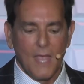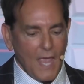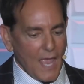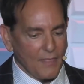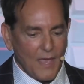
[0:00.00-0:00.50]

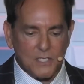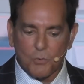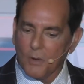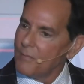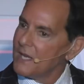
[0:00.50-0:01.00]
And that's
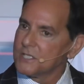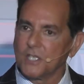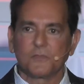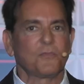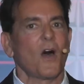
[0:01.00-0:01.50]
what makes
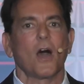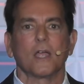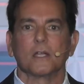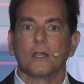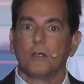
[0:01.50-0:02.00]
it
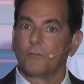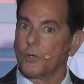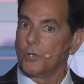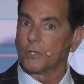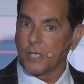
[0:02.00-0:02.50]
fine for
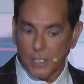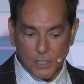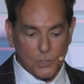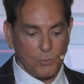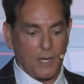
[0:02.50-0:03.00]
your
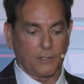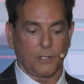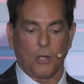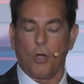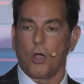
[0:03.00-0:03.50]
kid to wreck the
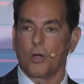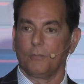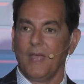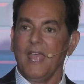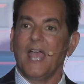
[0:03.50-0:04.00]
car
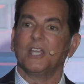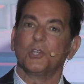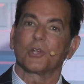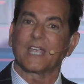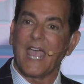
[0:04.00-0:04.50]
and
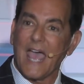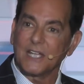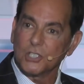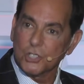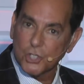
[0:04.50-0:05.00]
your
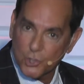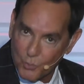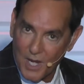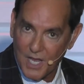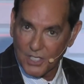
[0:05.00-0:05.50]
cat to
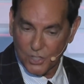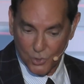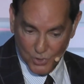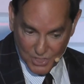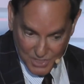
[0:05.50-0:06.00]
shred
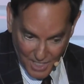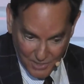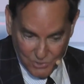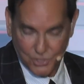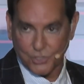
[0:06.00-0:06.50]
your
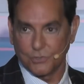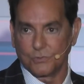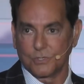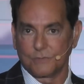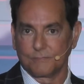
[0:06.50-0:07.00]
designer
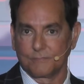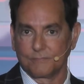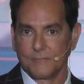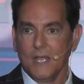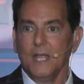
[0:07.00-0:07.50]
shoes.
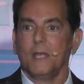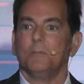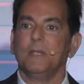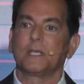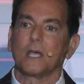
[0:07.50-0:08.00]

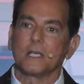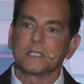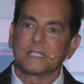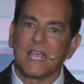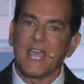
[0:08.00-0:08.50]

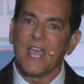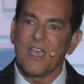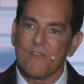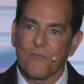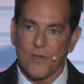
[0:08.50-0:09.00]
Because
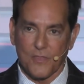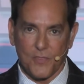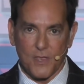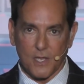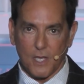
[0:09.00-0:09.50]

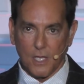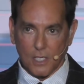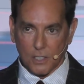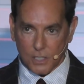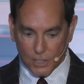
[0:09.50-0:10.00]
everything
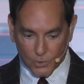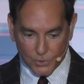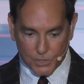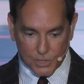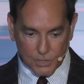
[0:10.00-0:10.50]

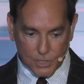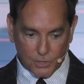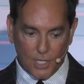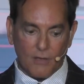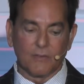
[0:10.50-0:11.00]
yields to
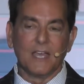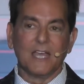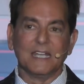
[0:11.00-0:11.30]
love.